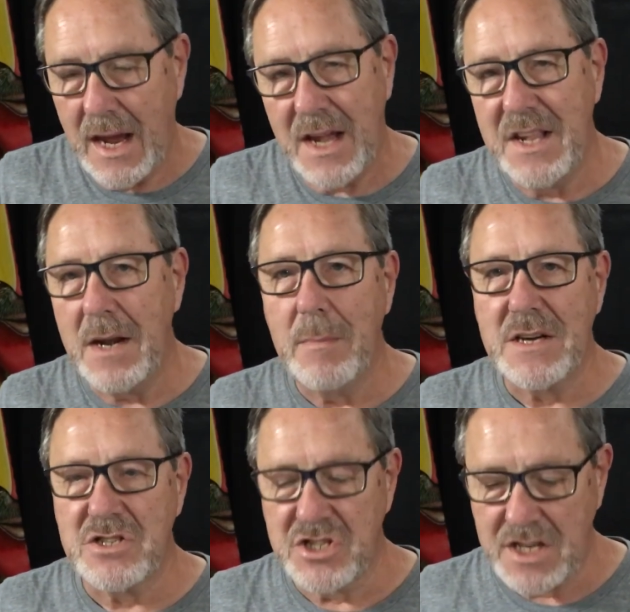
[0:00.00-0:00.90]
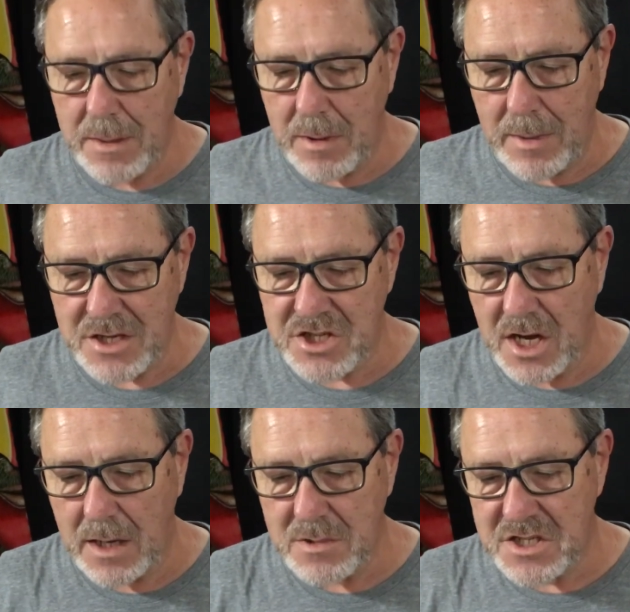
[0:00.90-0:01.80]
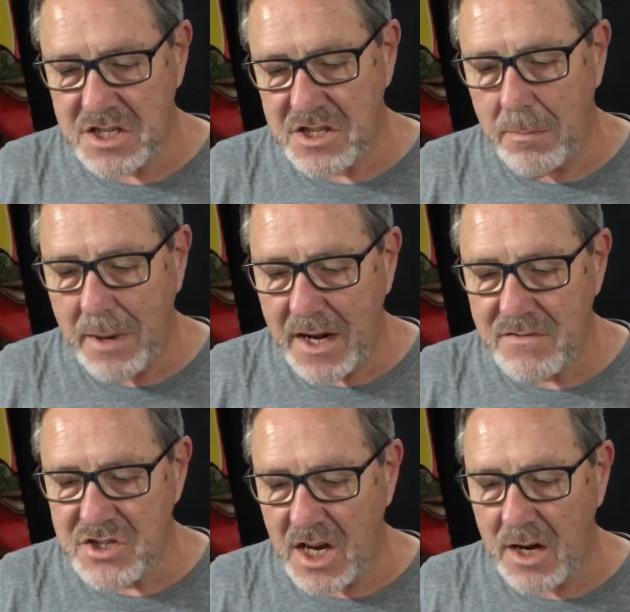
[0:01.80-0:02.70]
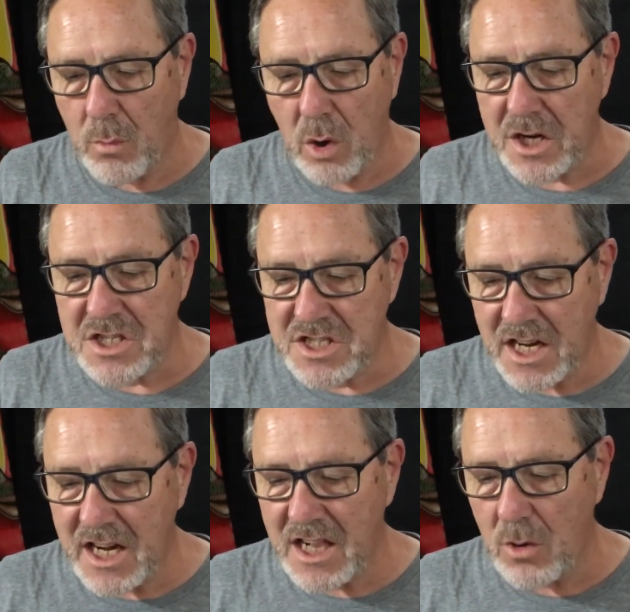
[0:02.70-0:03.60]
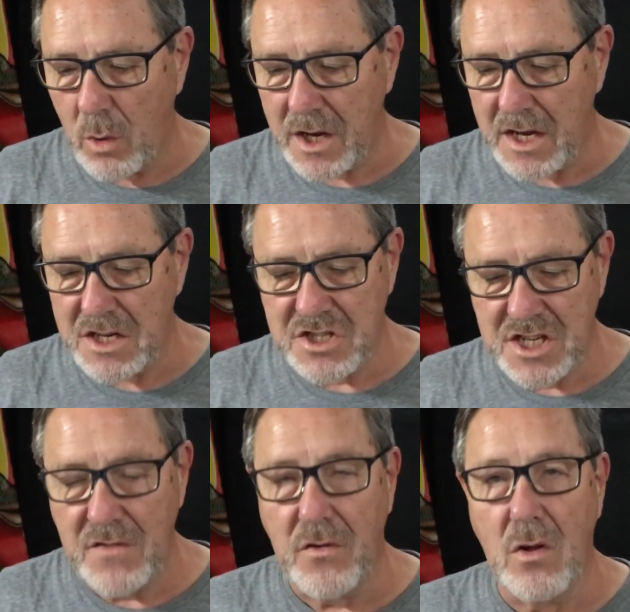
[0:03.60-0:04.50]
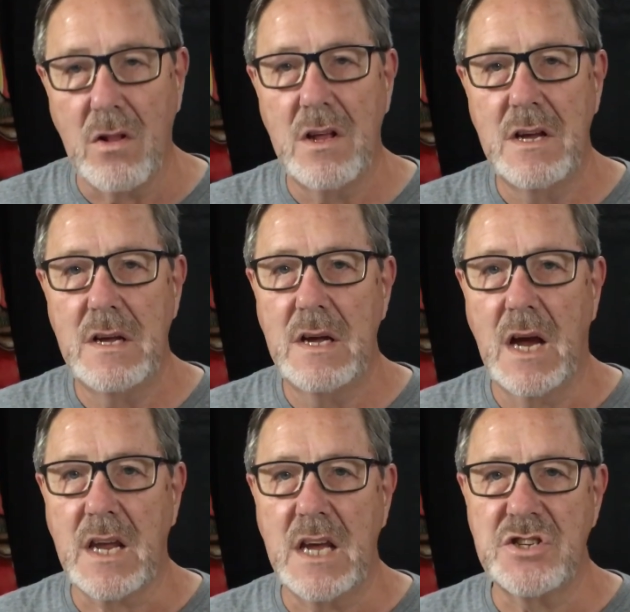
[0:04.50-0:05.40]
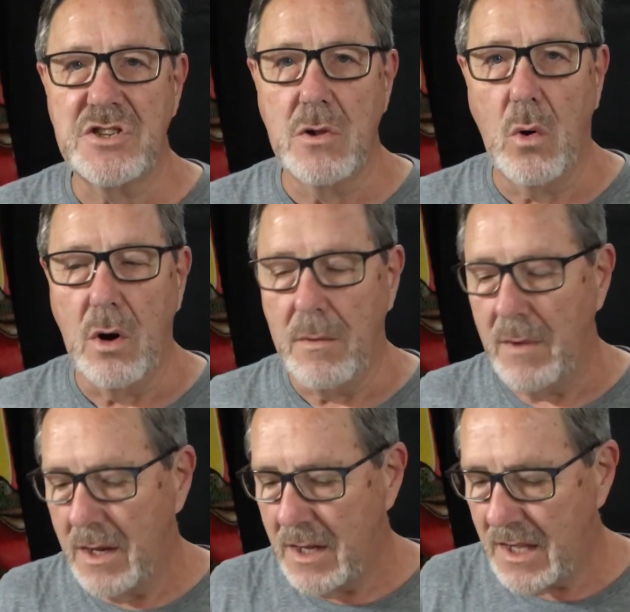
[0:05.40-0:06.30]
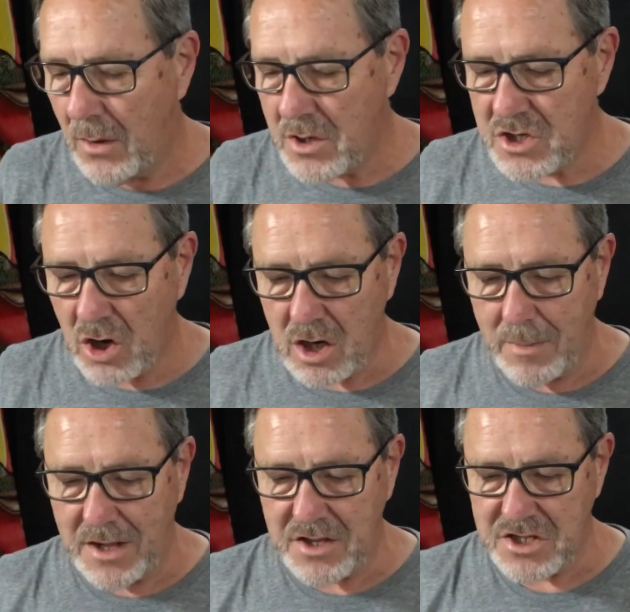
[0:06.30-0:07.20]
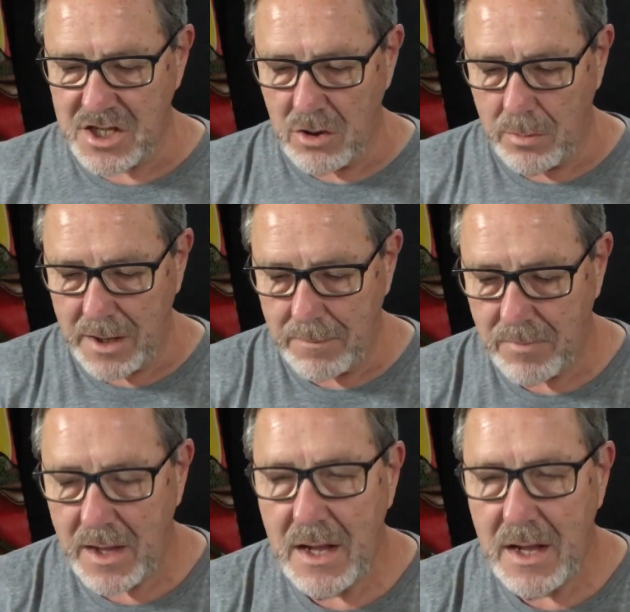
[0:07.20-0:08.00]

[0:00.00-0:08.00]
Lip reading: And then it makes a statement about Sodom. He says, the men of Sodom were exceedingly wicked and sinful against the Lord. Now I want to talk about this a little bit.